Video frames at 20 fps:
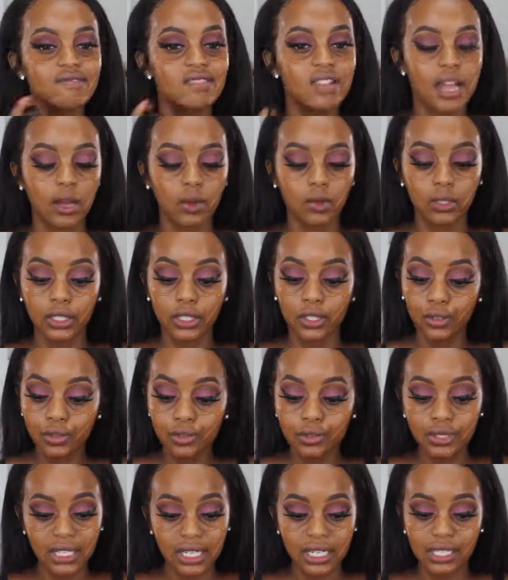Now,
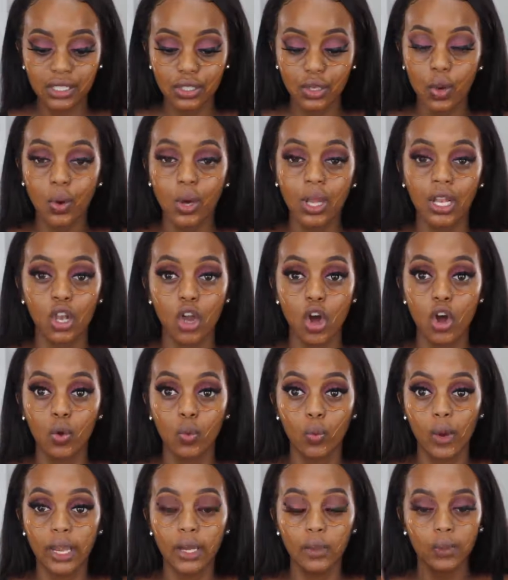little does go a
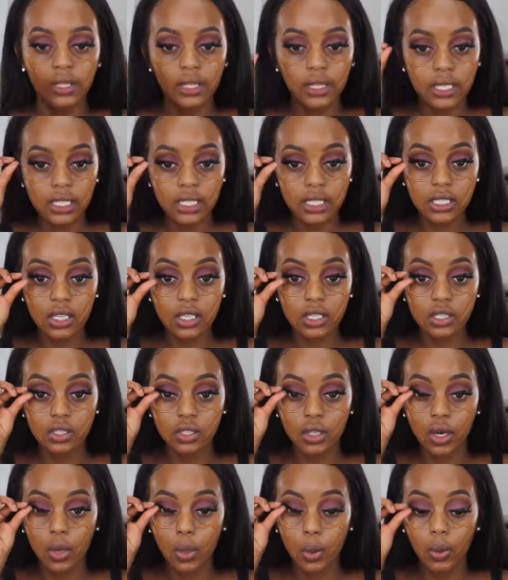long way with this.
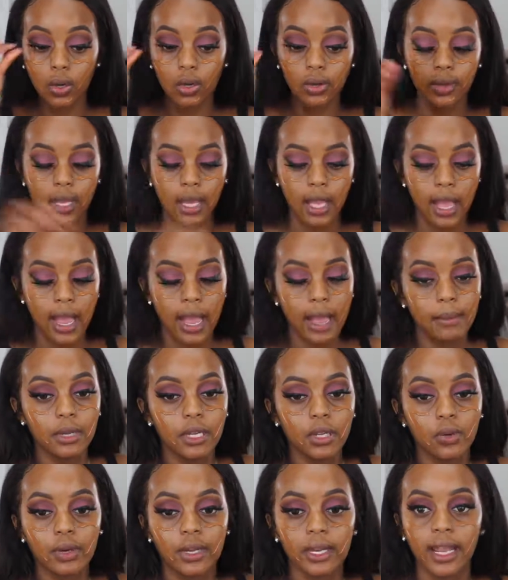So I'll
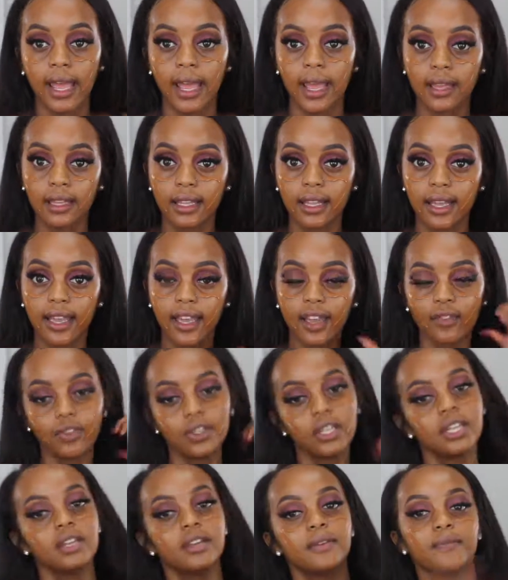be going hella
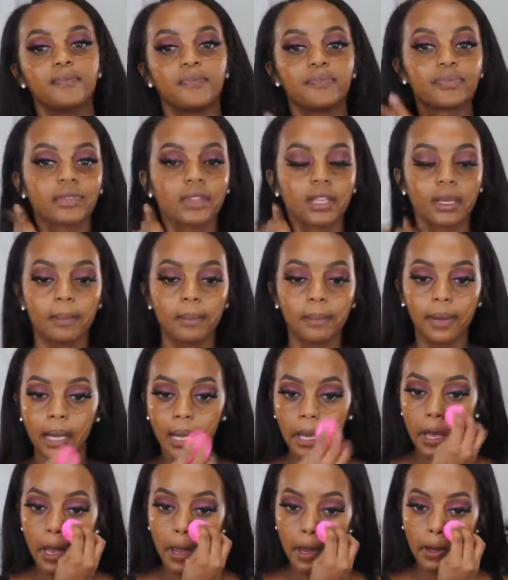heavy.
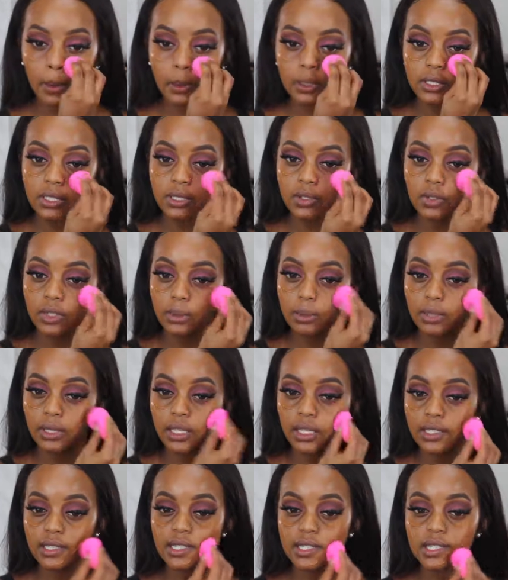But we're just going to
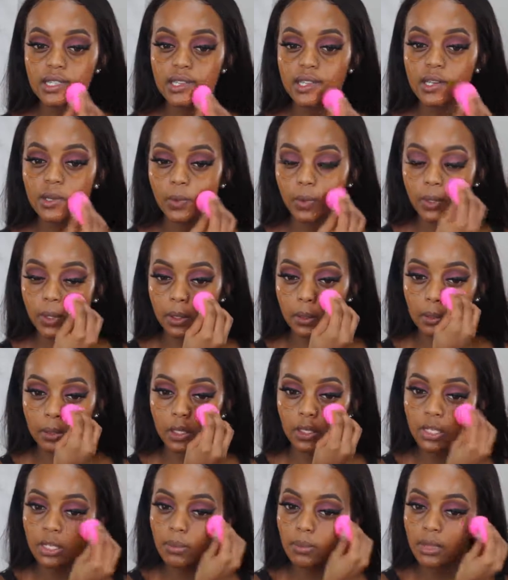blend this in with a
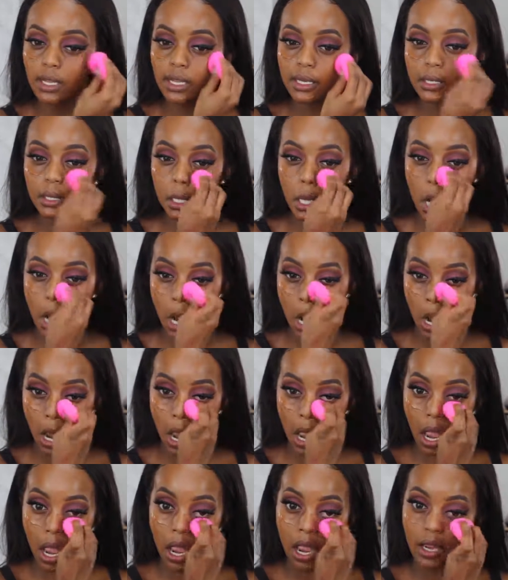beauty blender.
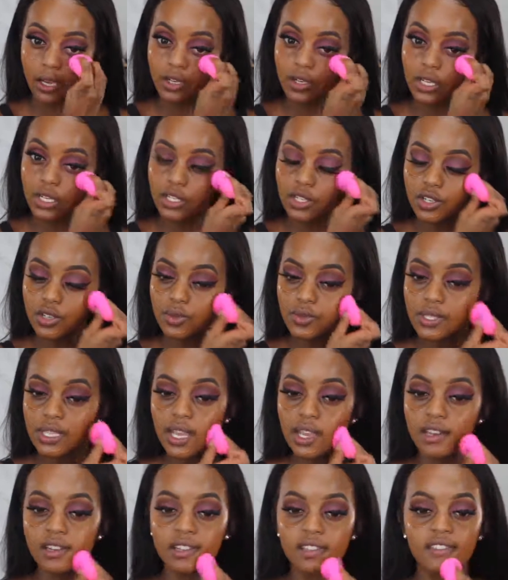You could use
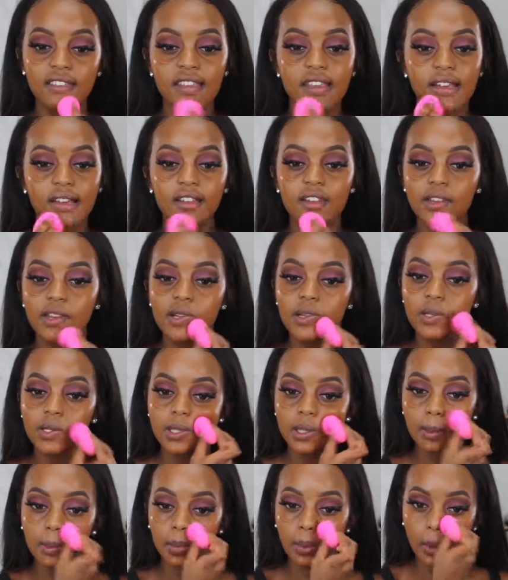anything. You could
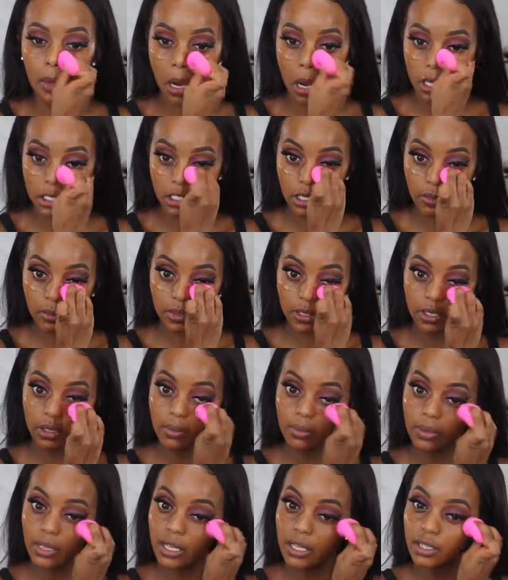use a brush, a beauty
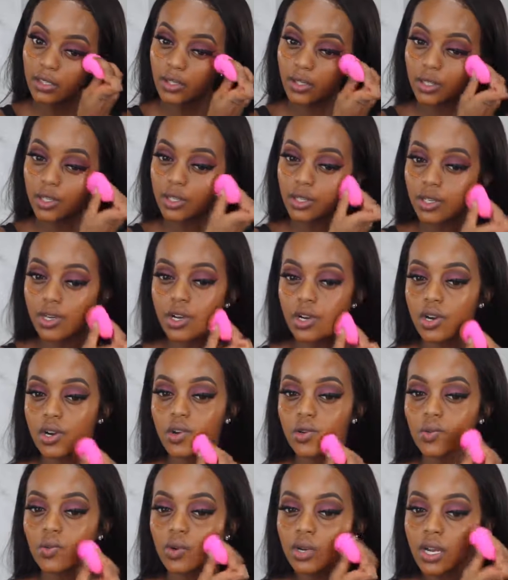blender,
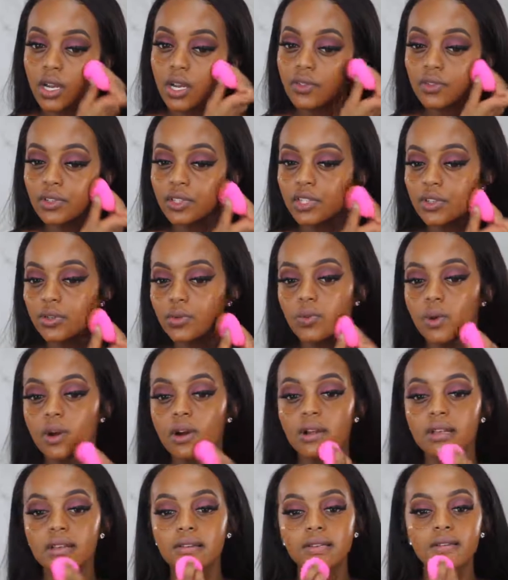whatever you
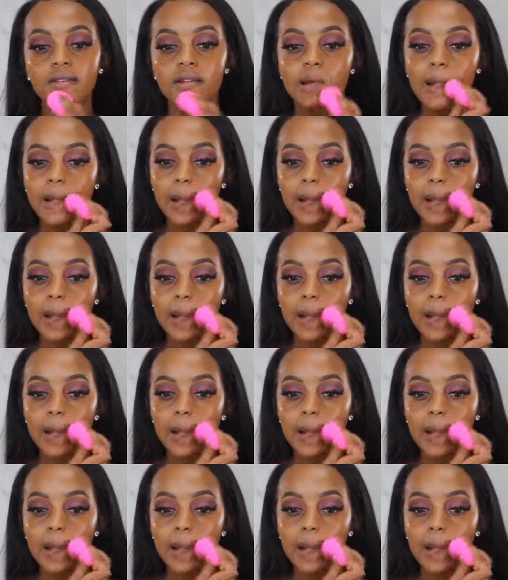want.